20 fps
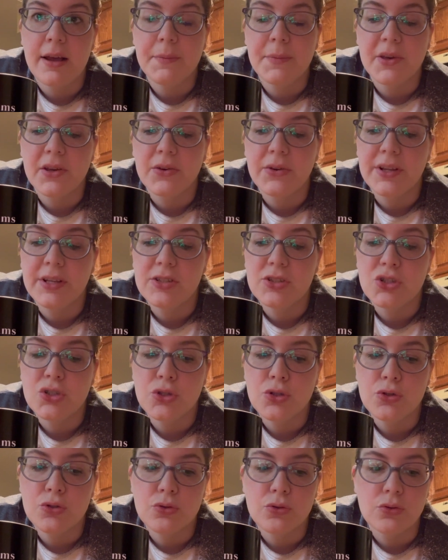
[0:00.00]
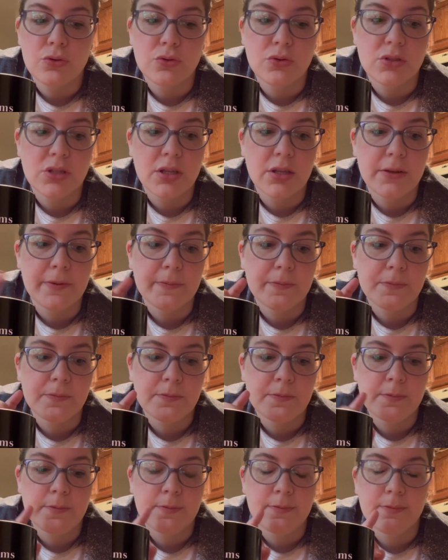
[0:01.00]
I'm going to use
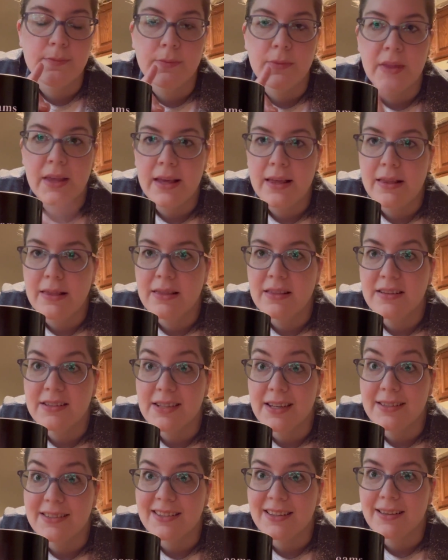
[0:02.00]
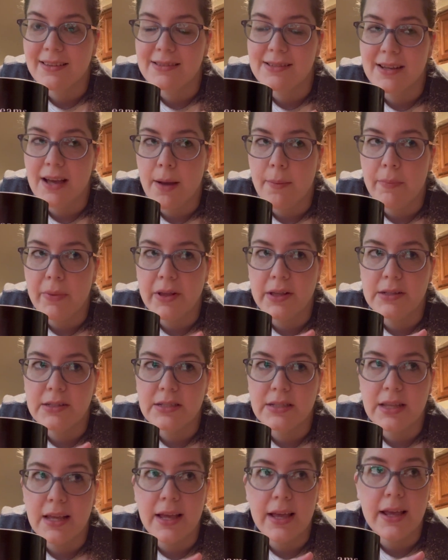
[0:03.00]
the desktop
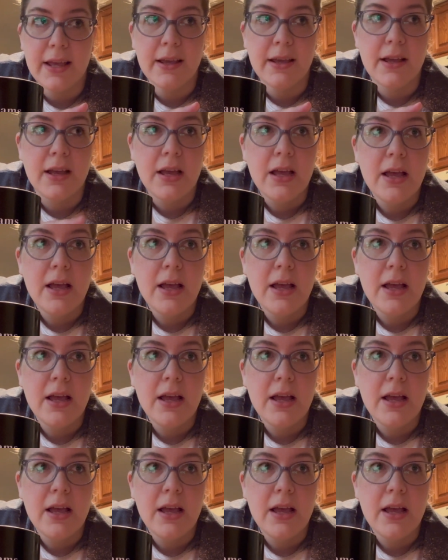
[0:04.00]
today.